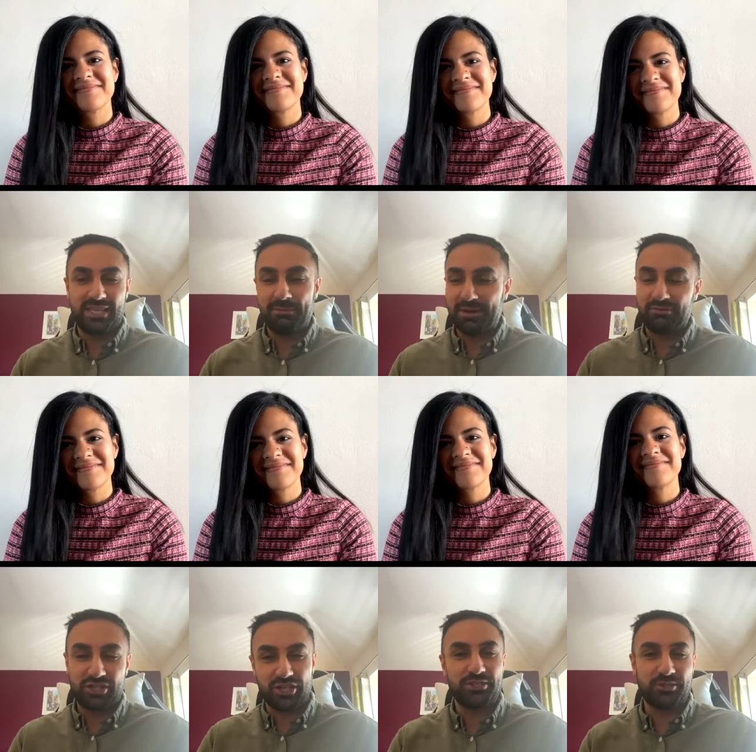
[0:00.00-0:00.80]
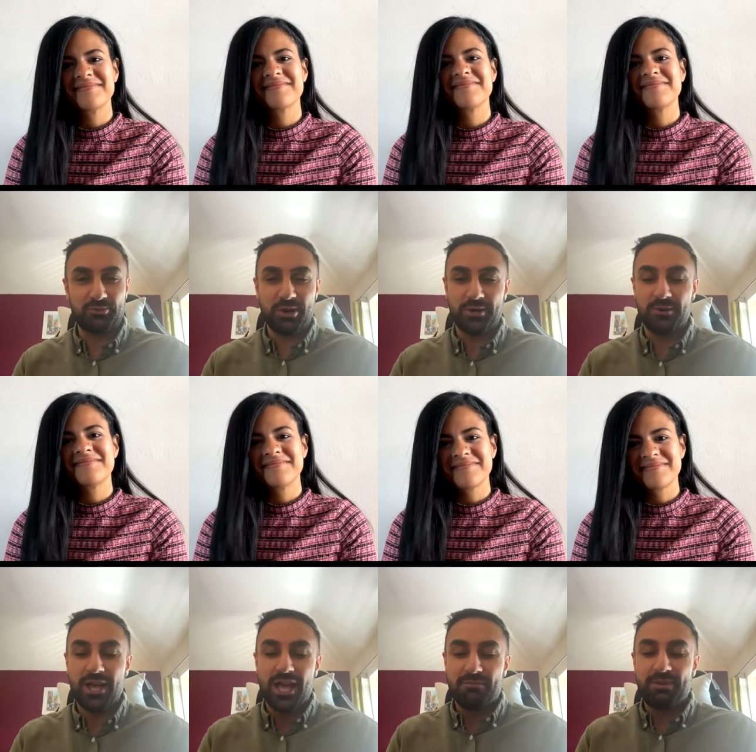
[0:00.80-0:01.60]
Speaker 1: up and returns as well.
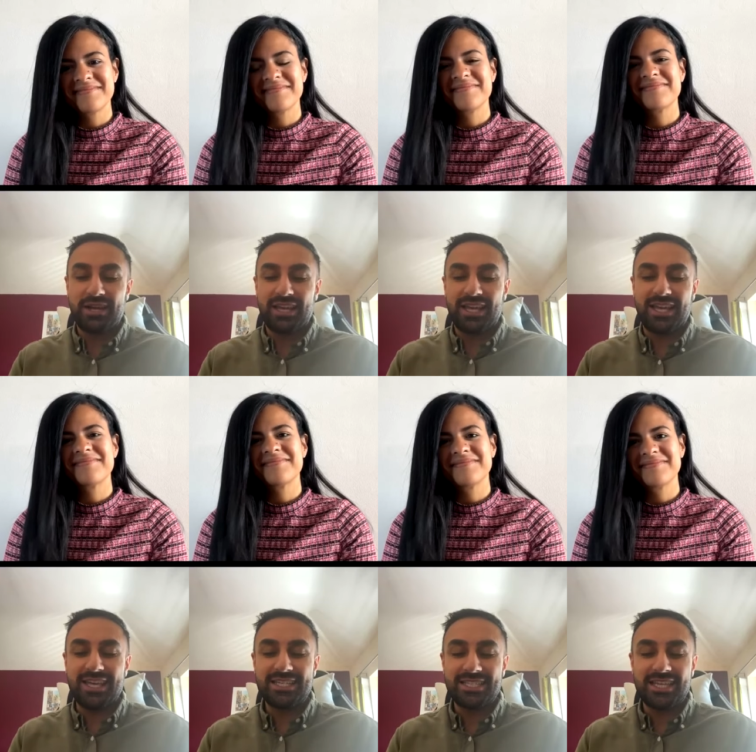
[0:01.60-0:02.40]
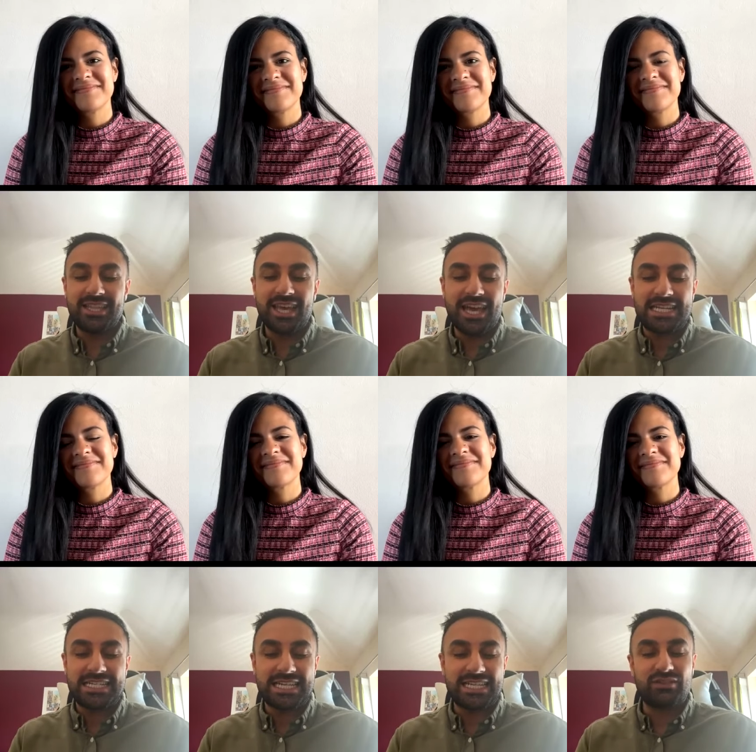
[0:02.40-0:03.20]
But it is, in the
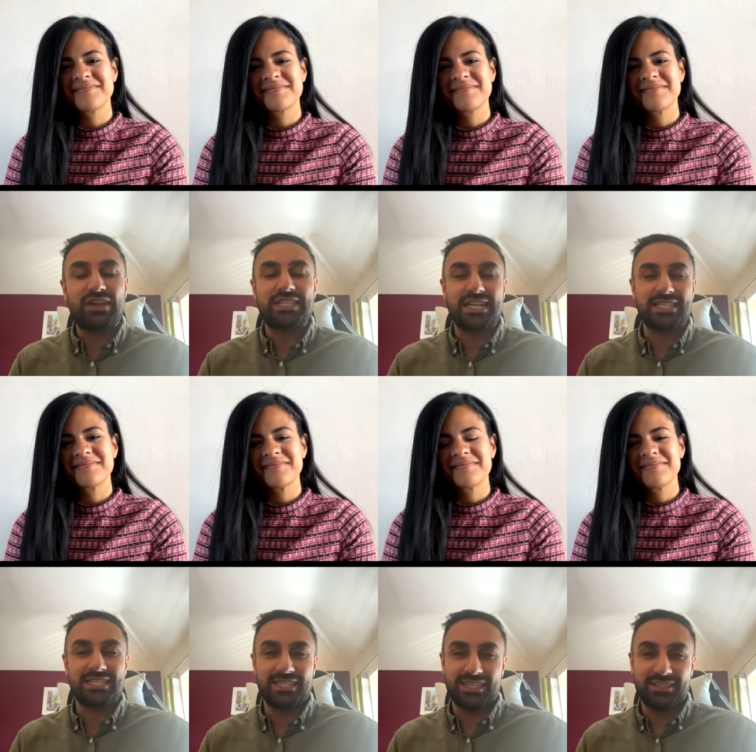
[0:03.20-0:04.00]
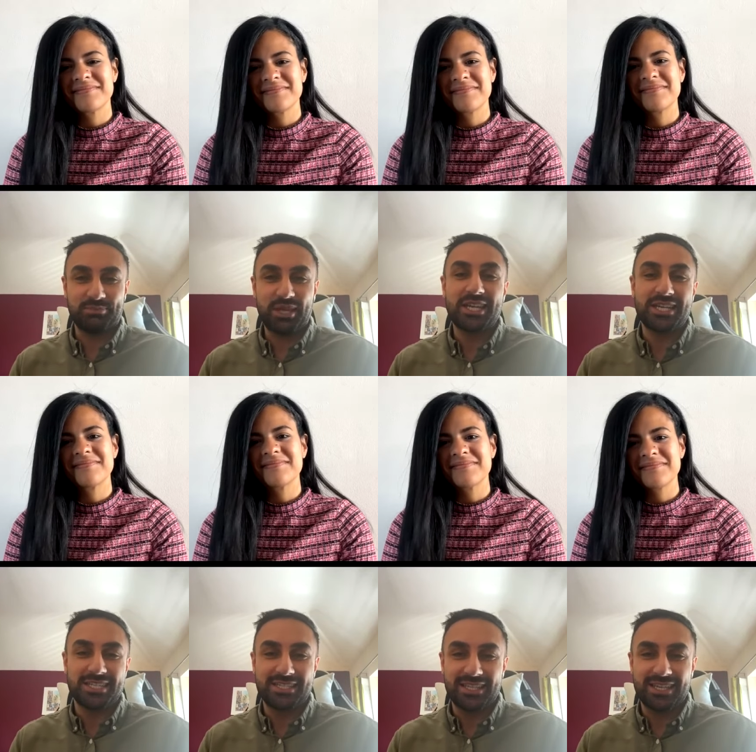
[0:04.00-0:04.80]
end, it is fantastic. It
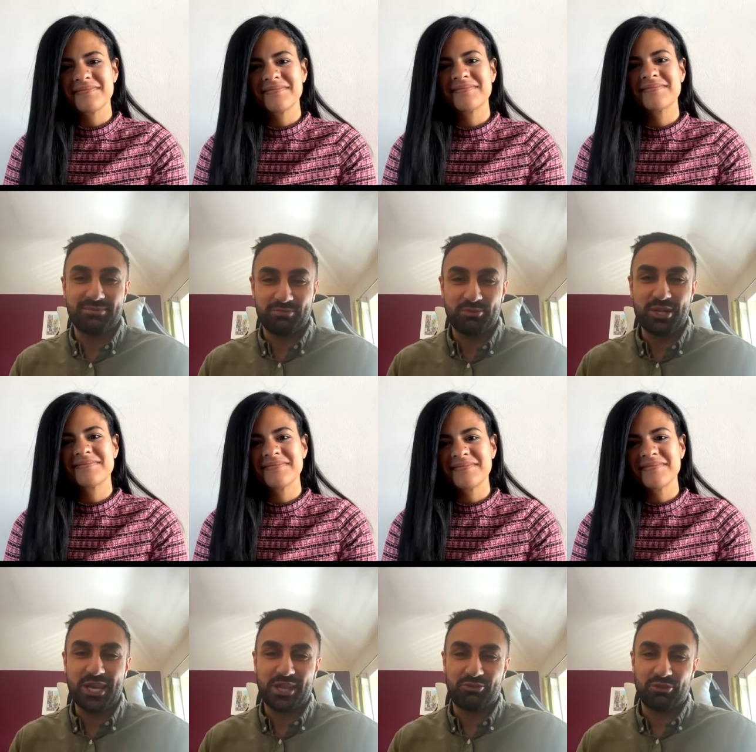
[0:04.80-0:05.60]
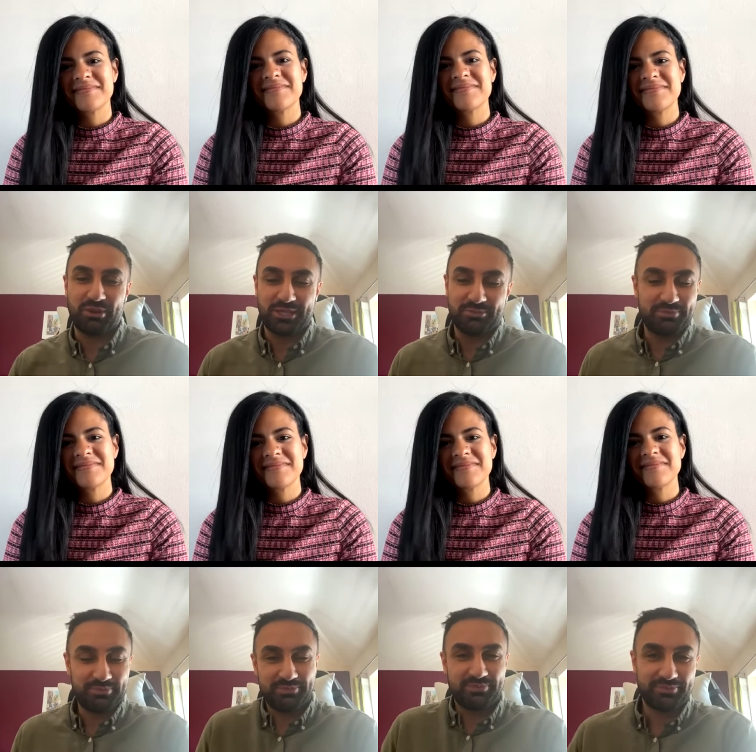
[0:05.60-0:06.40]
is when you get through it.
Speaker 2: Absolutely
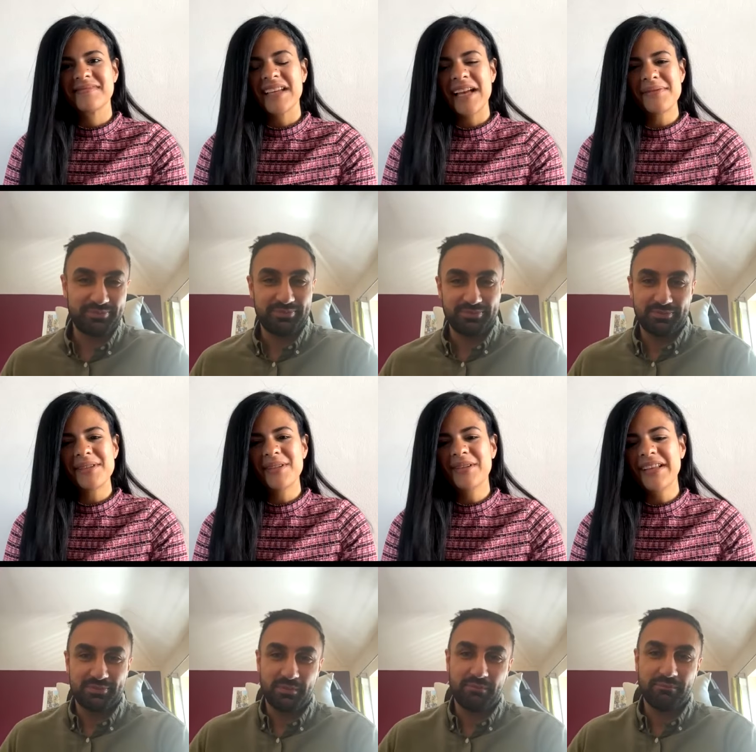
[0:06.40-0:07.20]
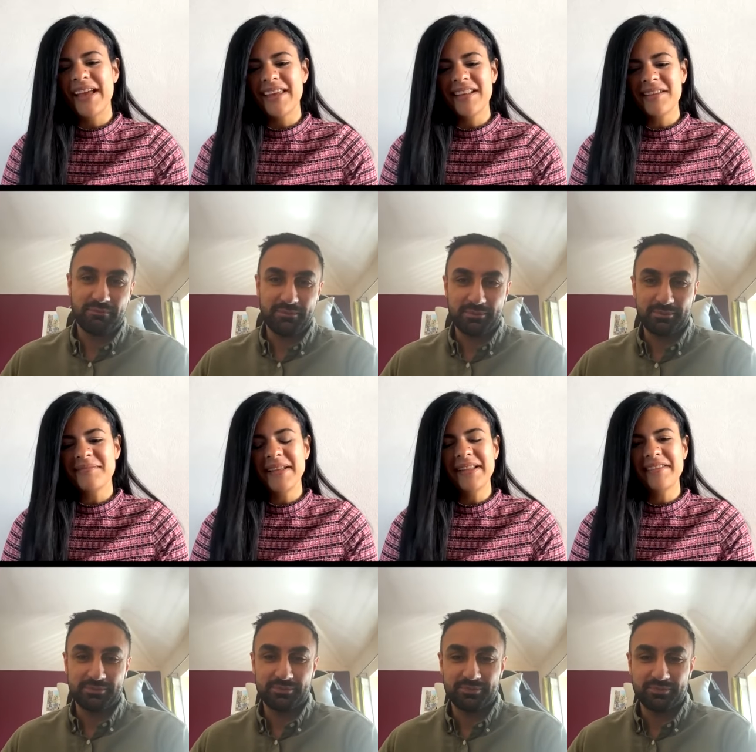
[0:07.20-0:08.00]
absolutely i can
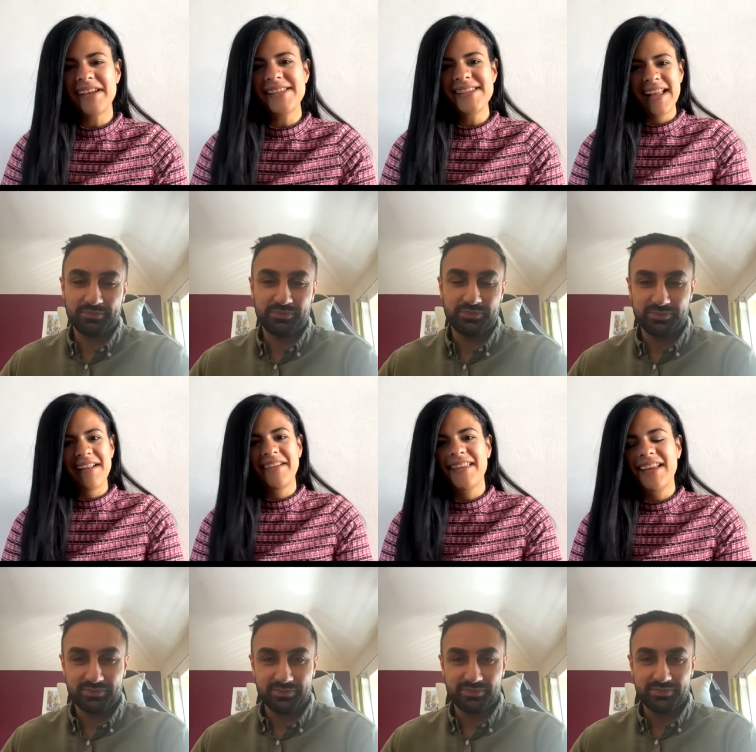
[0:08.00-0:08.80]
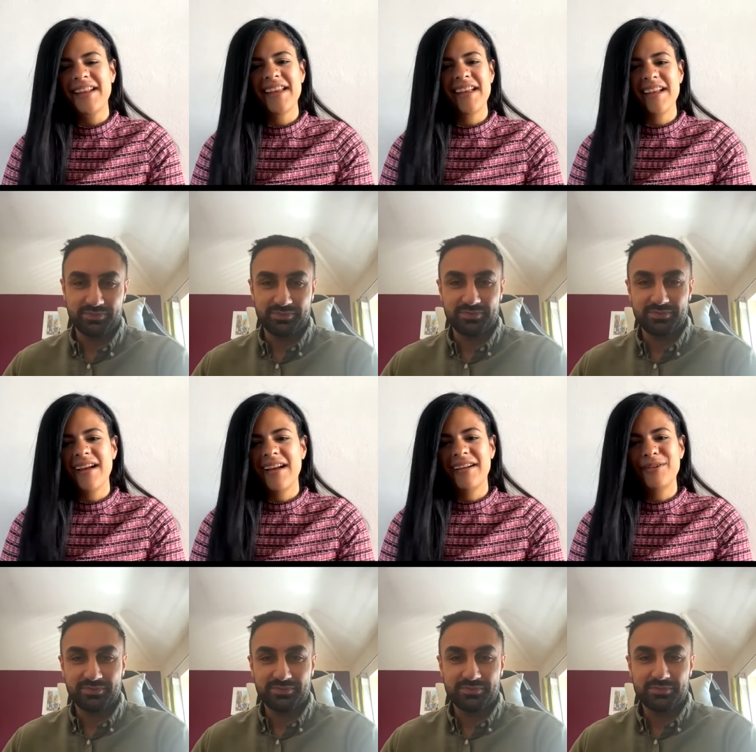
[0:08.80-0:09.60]
completely resonate with it
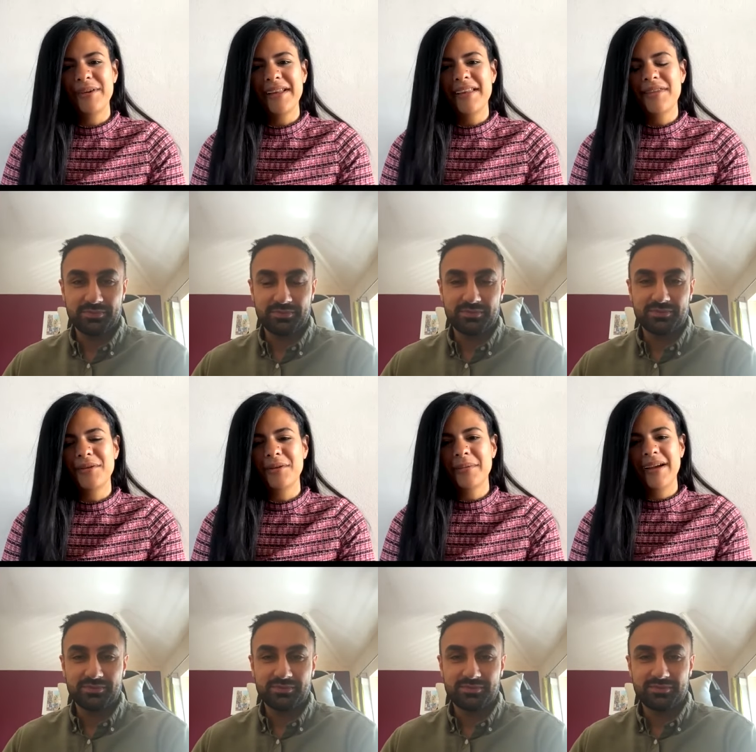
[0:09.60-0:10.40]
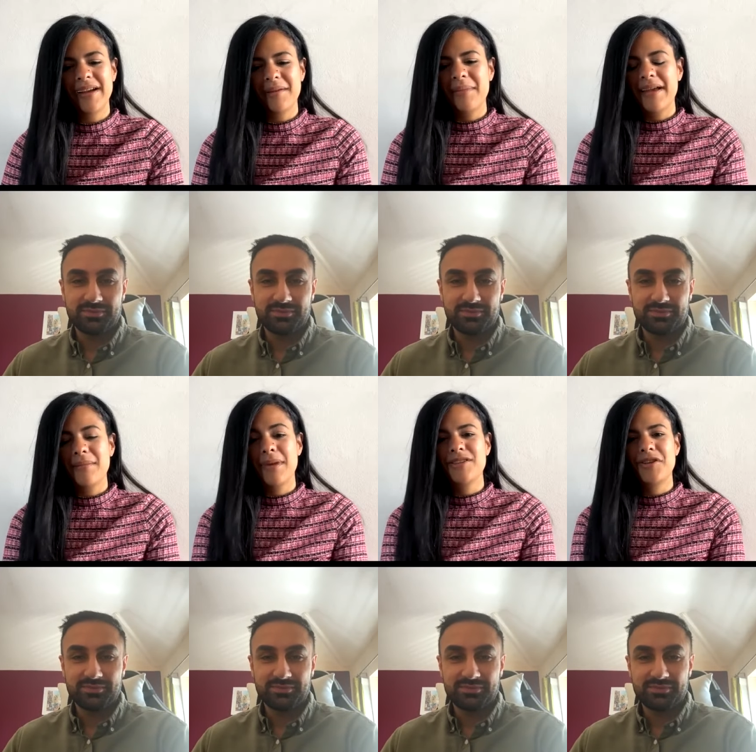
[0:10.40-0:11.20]
uh, going through my, my,
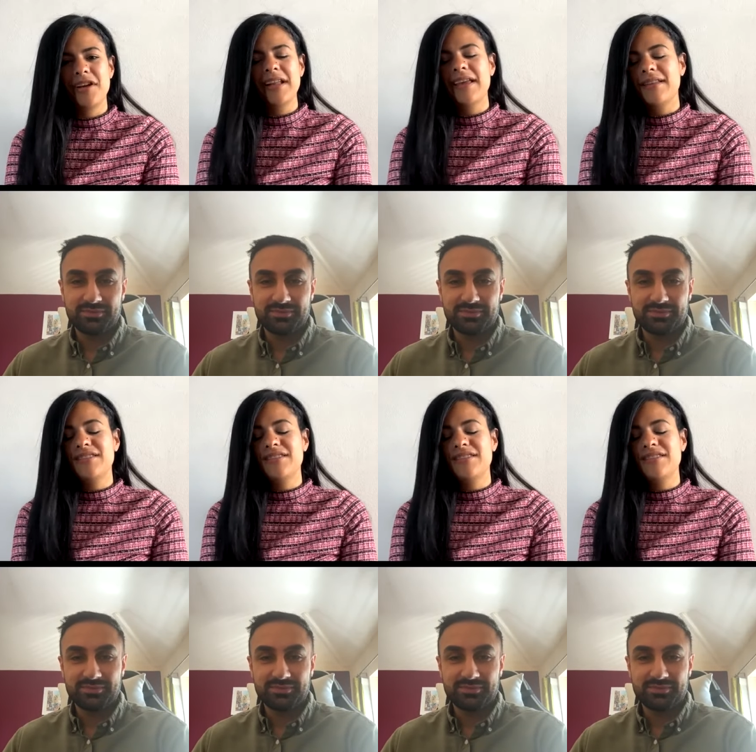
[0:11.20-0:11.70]
my journey and